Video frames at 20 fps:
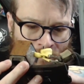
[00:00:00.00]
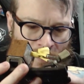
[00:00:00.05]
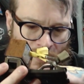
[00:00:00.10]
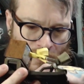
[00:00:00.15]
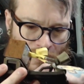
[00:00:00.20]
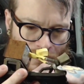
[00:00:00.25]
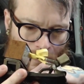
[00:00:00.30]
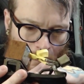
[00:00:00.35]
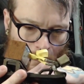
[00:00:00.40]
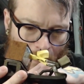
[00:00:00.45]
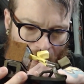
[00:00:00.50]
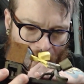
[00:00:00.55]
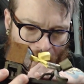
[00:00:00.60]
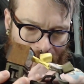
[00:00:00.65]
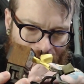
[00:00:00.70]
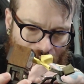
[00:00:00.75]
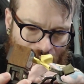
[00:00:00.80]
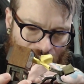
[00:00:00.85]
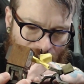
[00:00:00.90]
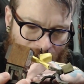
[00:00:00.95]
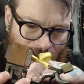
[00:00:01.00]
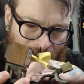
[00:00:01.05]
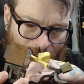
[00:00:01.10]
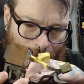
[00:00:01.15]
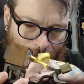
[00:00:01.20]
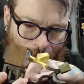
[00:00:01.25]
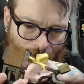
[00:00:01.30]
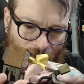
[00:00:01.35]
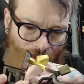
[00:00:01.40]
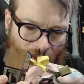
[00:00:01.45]
There's a bit of
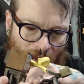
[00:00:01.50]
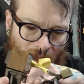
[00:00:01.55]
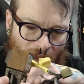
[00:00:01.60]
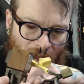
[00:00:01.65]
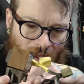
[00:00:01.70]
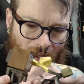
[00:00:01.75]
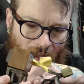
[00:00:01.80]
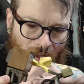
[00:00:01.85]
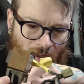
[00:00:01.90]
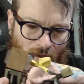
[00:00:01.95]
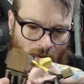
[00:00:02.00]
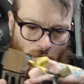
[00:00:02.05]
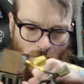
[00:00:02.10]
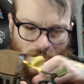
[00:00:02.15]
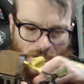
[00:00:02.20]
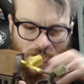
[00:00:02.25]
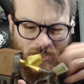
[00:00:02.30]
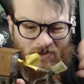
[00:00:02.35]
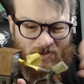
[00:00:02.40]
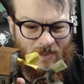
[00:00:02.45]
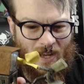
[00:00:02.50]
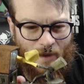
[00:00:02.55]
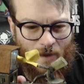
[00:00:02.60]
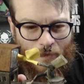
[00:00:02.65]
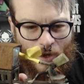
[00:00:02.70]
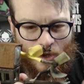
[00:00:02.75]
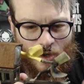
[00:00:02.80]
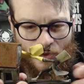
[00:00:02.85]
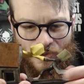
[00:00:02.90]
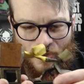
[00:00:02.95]
seam there, which I'm
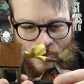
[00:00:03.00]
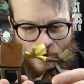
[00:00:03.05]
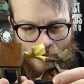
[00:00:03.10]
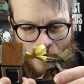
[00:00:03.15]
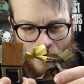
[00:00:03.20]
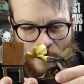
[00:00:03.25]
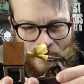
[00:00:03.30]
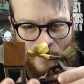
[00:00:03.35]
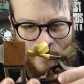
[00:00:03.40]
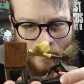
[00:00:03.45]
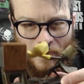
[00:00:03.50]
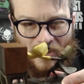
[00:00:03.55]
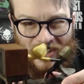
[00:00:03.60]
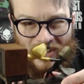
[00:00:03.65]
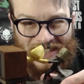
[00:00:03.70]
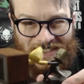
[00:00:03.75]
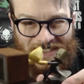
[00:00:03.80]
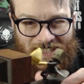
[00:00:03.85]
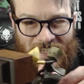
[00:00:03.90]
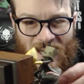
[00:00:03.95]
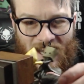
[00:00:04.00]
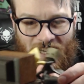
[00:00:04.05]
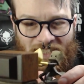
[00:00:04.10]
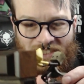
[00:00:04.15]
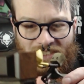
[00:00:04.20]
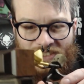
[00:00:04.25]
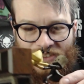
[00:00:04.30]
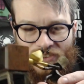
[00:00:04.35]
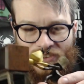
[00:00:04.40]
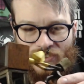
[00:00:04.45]
not too bothered about. It's a
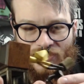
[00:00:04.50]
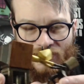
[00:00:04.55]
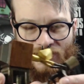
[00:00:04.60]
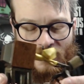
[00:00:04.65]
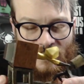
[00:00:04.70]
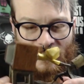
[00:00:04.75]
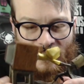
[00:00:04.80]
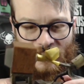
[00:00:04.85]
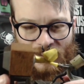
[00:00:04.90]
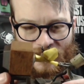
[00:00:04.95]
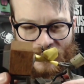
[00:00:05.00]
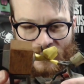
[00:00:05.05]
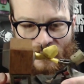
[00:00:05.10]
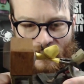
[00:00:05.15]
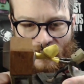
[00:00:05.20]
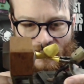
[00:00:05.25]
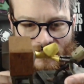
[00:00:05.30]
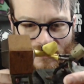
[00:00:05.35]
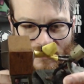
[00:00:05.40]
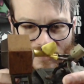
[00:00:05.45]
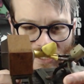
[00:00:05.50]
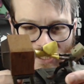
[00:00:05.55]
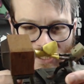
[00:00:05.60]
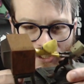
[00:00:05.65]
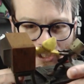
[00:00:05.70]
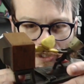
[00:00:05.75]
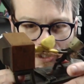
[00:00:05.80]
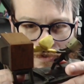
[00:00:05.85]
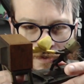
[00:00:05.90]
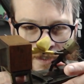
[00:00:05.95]
nice little
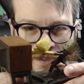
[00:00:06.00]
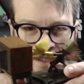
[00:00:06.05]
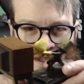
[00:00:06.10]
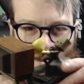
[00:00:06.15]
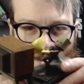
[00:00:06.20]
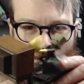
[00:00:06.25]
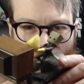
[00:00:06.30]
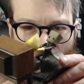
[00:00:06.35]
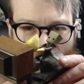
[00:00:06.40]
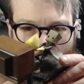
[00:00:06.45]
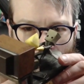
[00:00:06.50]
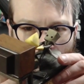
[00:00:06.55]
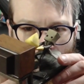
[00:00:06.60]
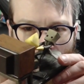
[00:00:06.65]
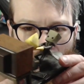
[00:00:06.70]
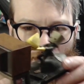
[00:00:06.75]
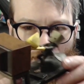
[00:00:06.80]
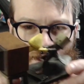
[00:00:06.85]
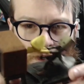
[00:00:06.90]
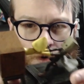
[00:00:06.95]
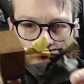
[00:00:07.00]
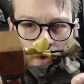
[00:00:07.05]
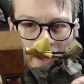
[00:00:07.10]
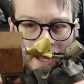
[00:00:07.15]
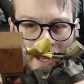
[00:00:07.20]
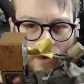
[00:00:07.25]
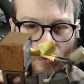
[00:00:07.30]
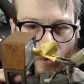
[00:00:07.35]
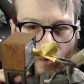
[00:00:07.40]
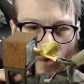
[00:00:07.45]
statue. Very cool. I
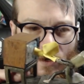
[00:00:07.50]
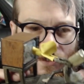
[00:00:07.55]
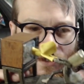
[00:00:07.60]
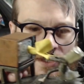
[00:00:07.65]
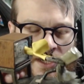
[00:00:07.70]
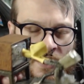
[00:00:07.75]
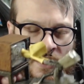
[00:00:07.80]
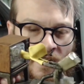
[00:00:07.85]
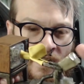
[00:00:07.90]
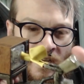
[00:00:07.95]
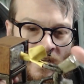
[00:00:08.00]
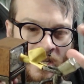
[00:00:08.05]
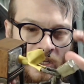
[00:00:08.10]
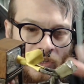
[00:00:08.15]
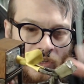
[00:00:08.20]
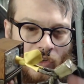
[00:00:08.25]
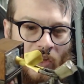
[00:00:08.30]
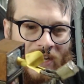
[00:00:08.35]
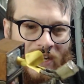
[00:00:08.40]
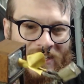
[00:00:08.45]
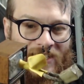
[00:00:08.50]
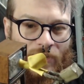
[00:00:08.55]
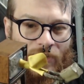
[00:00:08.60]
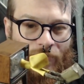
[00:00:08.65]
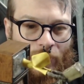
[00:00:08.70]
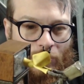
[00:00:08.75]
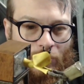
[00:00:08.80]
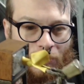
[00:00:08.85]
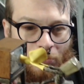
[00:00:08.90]
would liked if it was